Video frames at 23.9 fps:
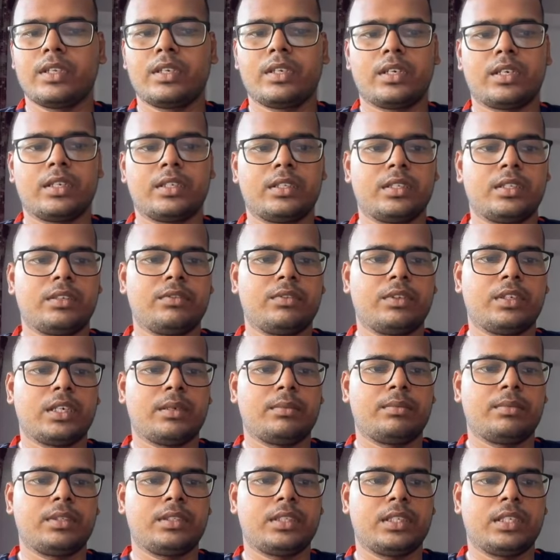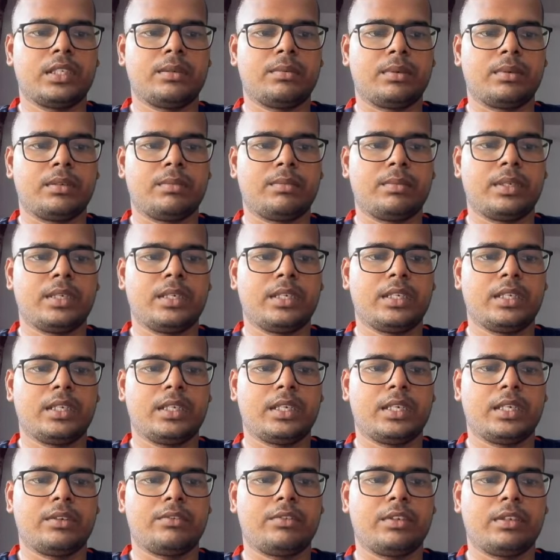and then we have this label male
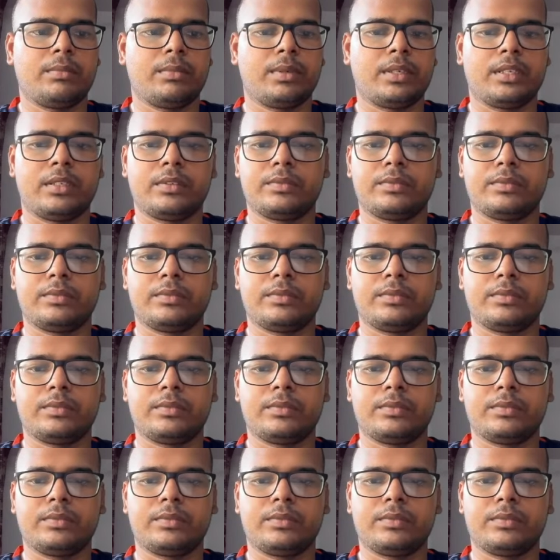and female.